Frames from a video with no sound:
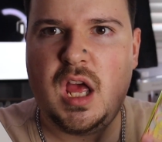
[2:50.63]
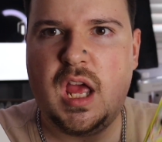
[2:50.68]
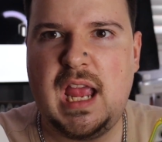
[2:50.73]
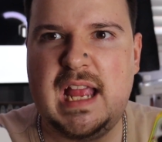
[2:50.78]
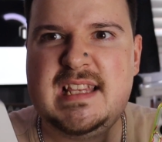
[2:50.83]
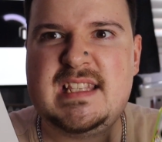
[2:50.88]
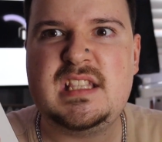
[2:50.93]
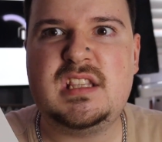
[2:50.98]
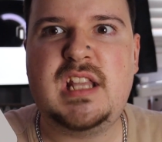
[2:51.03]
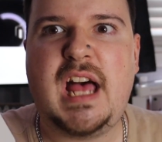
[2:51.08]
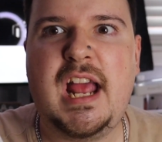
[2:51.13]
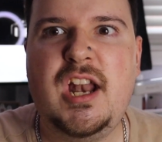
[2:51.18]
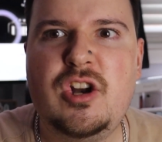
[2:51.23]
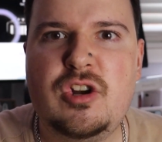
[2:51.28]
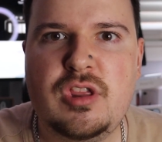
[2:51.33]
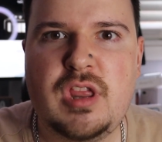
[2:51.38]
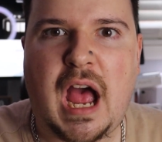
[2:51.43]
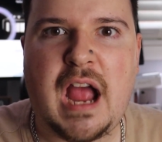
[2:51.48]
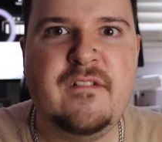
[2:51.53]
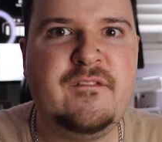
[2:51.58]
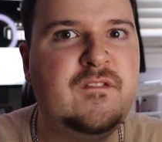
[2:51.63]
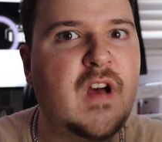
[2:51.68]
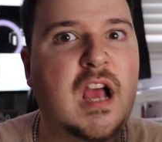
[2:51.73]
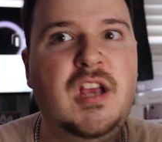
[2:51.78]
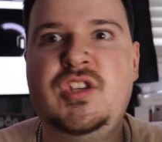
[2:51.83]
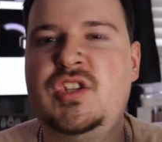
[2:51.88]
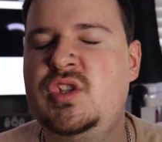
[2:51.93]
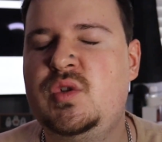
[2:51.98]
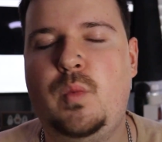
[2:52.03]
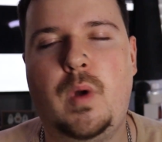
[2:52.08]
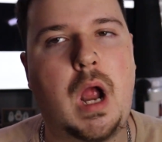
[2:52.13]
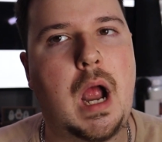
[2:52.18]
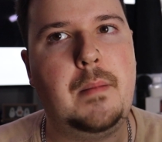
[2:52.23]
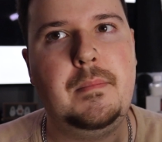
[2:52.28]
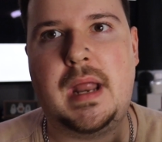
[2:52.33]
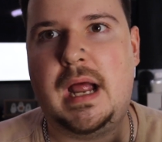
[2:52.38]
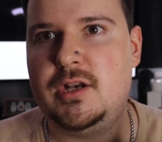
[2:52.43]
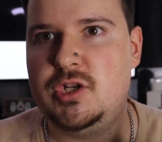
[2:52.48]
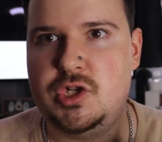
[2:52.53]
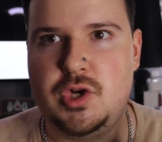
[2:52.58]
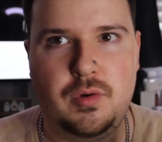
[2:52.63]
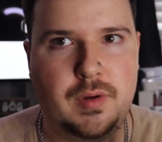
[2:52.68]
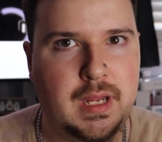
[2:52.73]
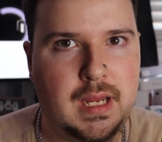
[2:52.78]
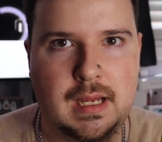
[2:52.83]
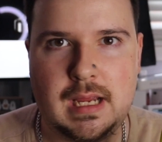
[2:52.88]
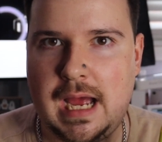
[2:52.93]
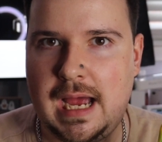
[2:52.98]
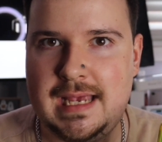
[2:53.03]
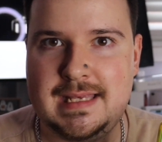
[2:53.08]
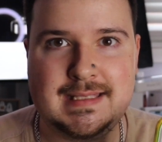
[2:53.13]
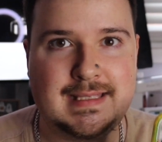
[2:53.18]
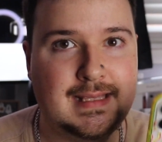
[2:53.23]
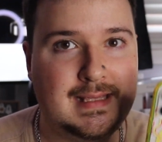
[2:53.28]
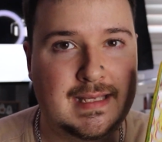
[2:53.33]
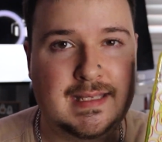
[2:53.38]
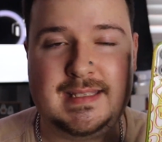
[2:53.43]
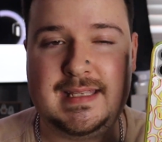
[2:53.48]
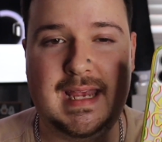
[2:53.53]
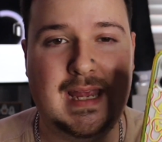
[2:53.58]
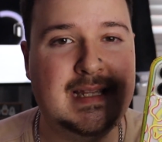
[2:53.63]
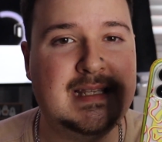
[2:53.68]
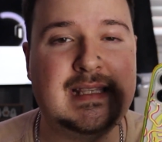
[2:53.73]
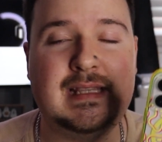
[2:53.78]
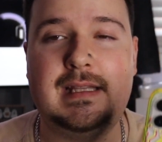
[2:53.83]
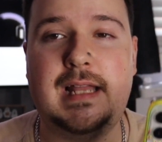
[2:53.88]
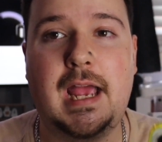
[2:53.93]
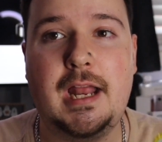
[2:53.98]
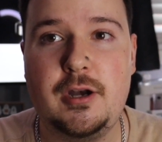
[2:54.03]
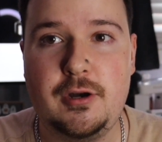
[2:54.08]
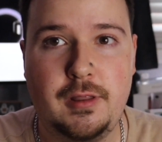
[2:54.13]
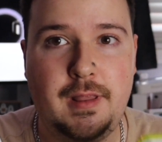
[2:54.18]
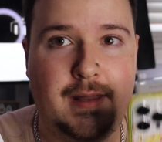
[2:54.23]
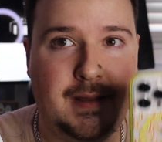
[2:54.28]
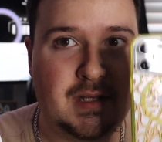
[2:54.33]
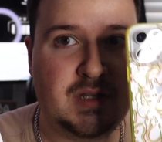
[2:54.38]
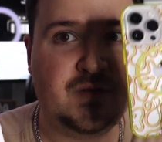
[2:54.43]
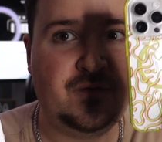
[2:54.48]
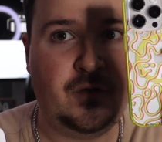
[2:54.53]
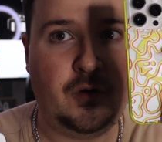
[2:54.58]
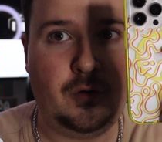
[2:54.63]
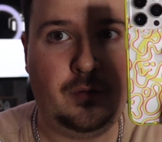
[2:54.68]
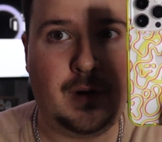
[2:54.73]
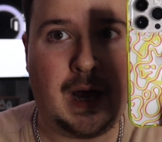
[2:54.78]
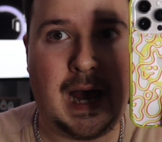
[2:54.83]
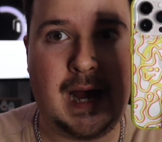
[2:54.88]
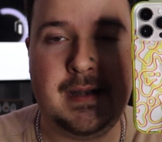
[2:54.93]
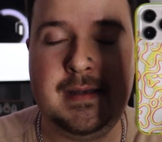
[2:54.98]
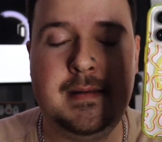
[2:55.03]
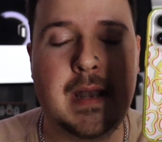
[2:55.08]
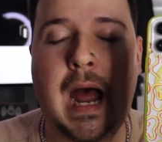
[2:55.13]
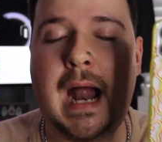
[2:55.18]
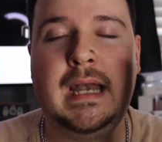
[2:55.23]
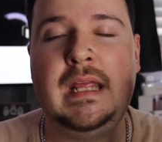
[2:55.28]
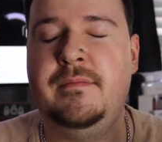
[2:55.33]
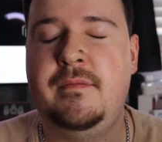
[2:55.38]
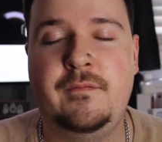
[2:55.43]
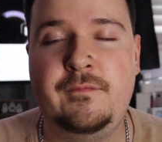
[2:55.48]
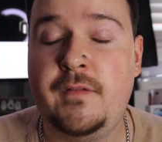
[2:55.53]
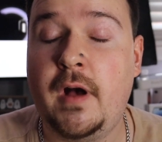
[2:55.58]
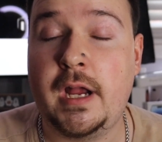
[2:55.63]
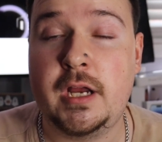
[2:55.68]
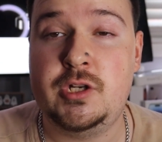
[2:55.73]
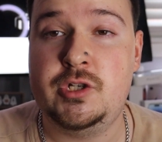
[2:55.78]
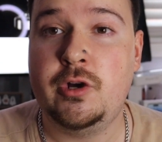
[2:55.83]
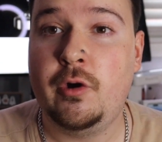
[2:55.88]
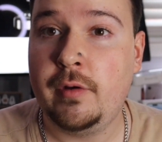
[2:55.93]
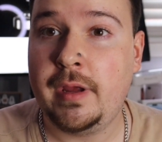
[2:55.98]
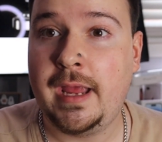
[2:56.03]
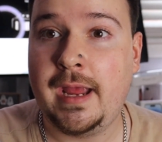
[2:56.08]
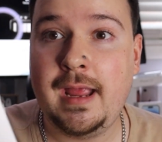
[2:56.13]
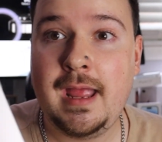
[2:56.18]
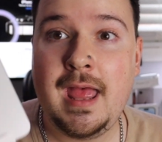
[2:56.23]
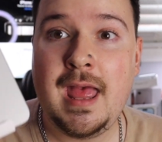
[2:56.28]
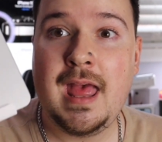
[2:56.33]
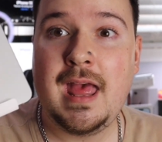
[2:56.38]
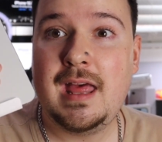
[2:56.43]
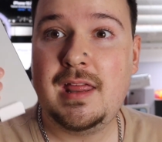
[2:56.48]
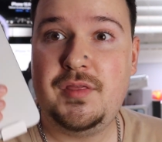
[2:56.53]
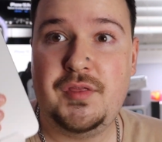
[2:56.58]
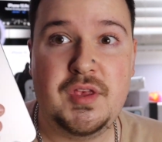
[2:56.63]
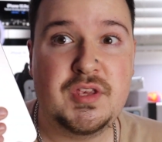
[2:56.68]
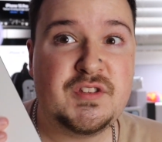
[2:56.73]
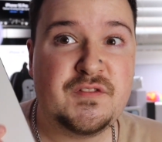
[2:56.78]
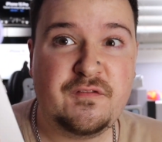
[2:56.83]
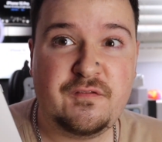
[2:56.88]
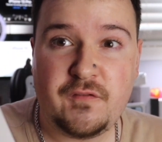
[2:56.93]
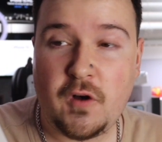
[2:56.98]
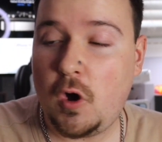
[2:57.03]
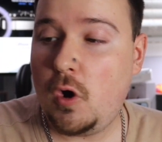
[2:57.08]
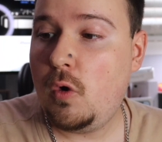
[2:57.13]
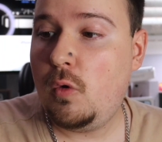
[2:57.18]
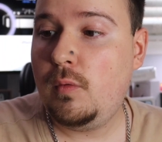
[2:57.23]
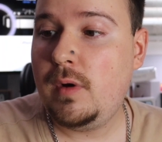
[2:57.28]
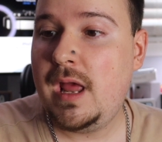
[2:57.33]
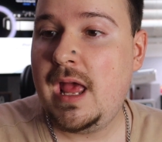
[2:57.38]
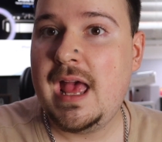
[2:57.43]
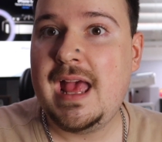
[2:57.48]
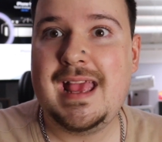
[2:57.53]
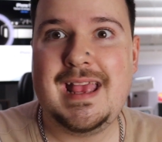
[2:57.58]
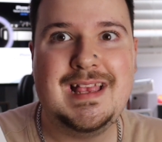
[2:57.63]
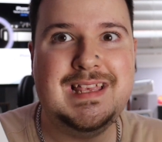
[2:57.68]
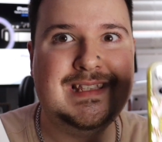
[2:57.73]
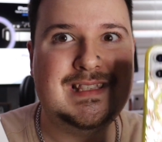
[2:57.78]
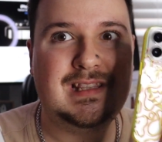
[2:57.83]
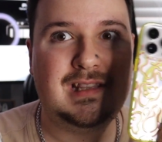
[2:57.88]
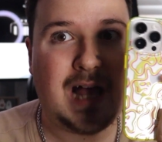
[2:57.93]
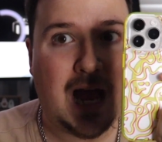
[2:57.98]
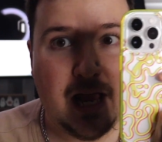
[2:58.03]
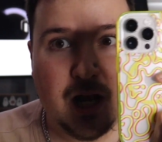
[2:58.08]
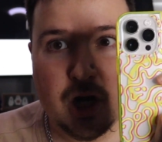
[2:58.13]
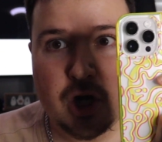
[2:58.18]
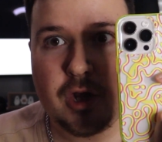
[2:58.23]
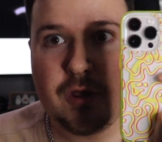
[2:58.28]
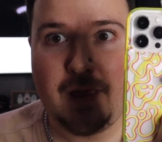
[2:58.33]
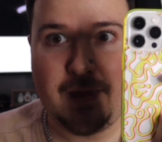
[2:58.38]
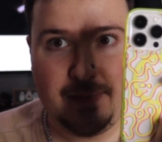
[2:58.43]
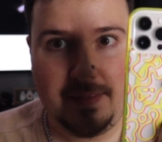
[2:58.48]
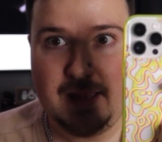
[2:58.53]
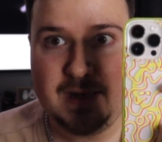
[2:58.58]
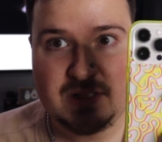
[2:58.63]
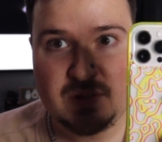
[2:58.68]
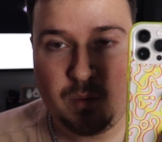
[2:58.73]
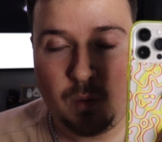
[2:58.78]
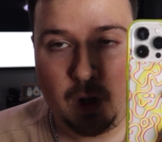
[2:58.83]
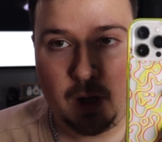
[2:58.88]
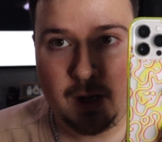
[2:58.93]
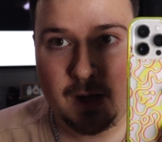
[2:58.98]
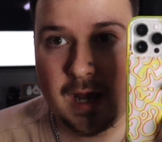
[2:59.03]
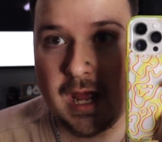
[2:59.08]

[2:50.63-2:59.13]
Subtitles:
It's lighter. I swear I'm not joking, guys. It's lighter than this phone. I'm not even fucking joking. This phone is lighter than this one.